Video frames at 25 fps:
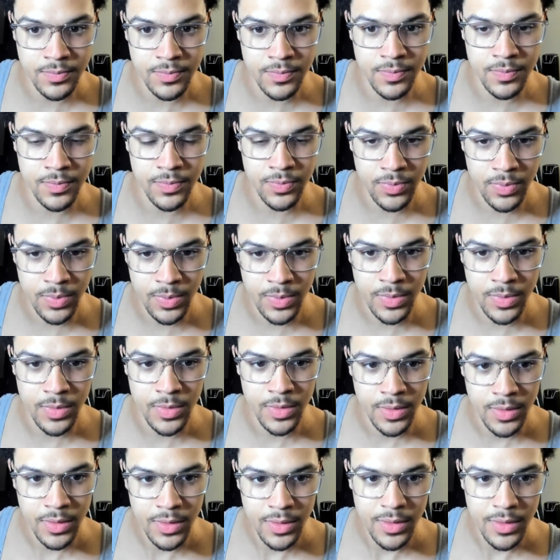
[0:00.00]
Yeah.
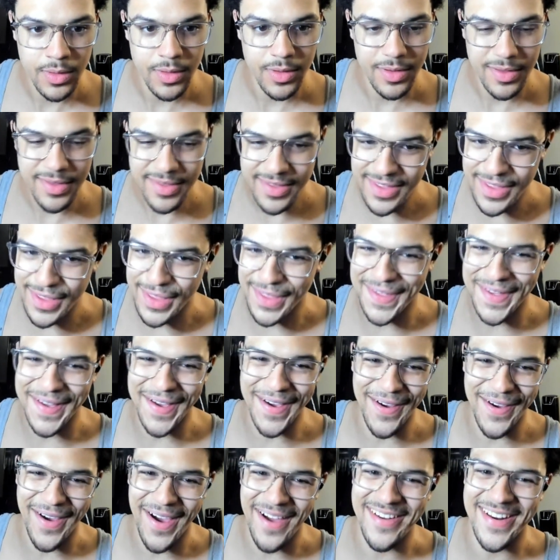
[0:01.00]
Yo,
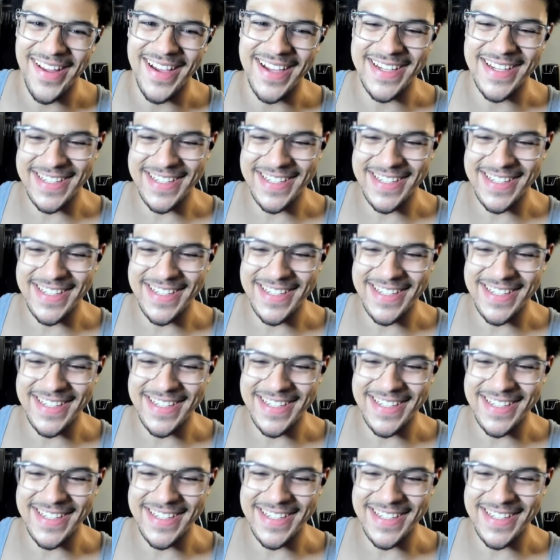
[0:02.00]
I'm not.